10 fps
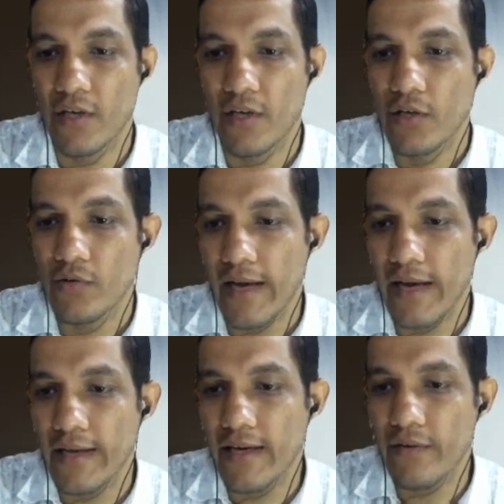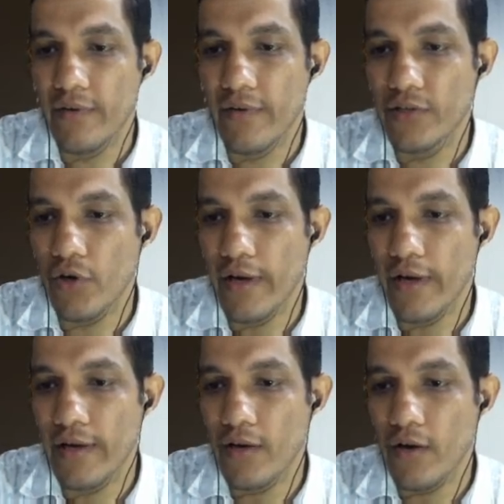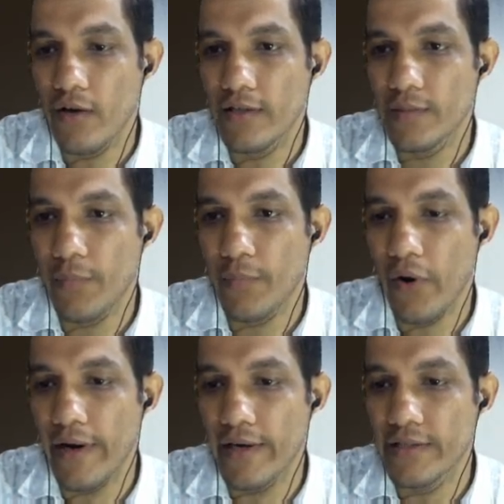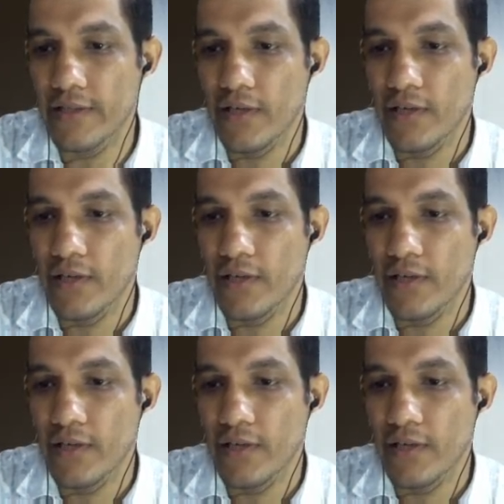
So like that, if I join all these points,